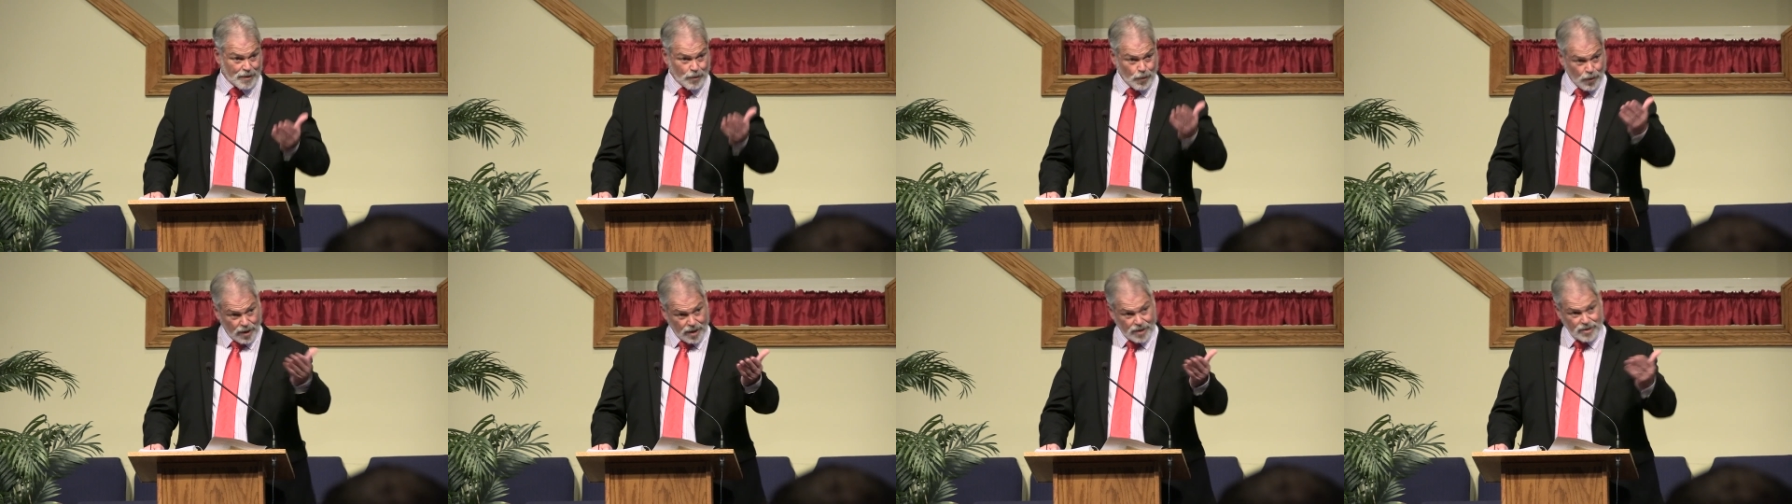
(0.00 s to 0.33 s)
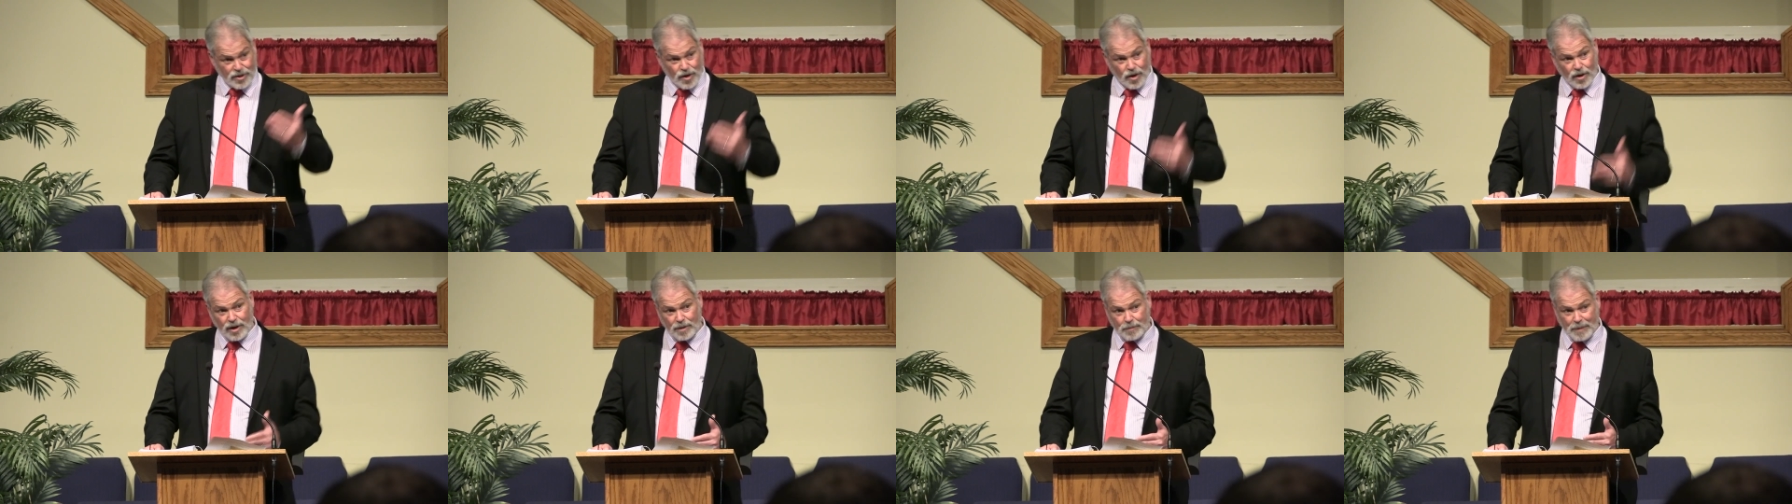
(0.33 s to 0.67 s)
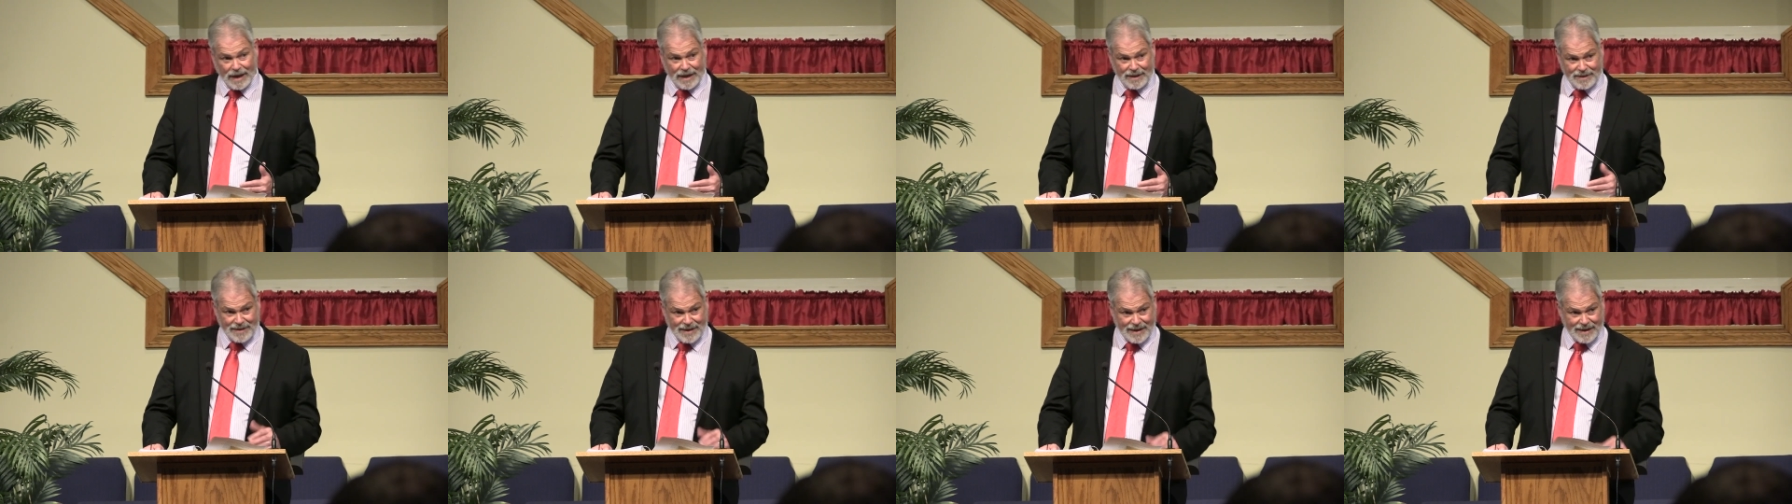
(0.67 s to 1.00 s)
We're going to talk
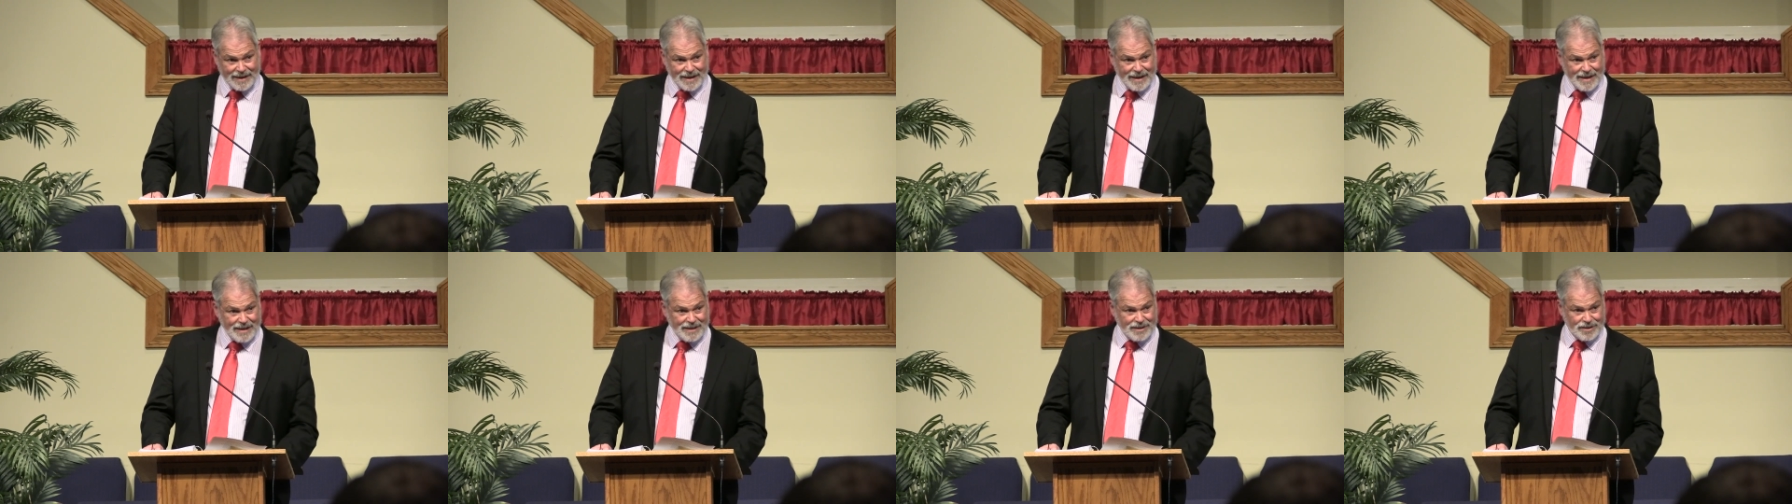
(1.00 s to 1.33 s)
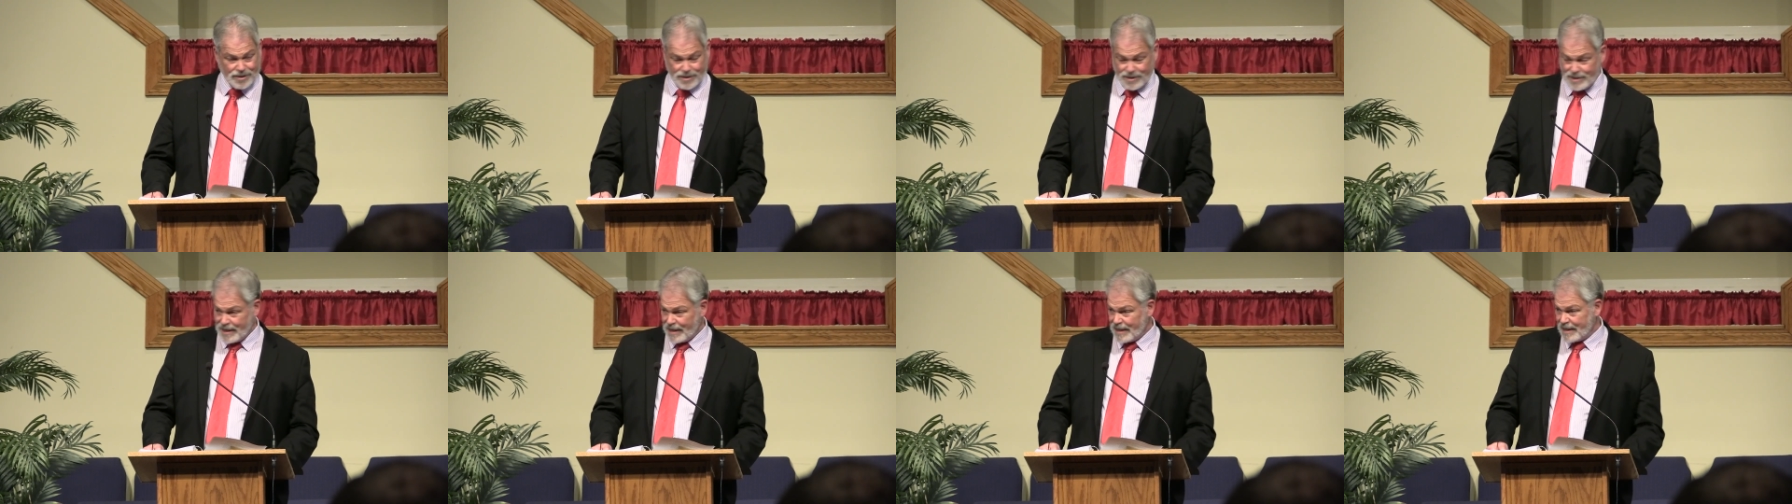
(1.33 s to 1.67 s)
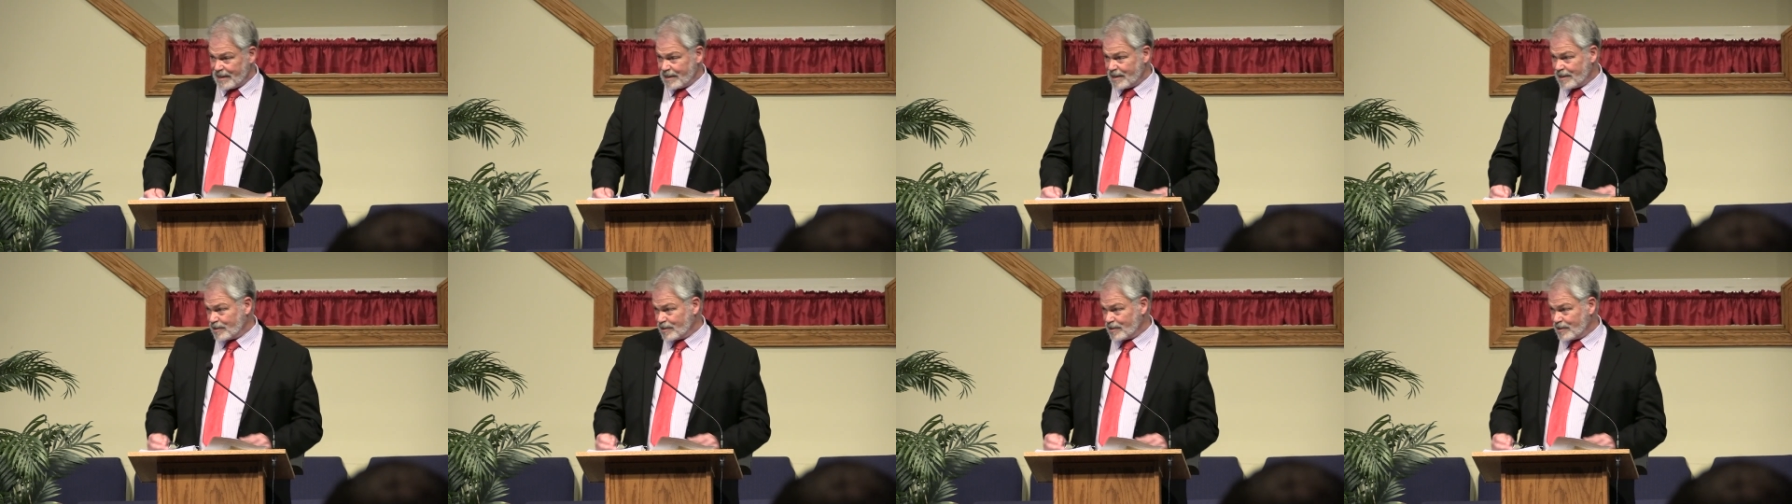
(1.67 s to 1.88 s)
about that today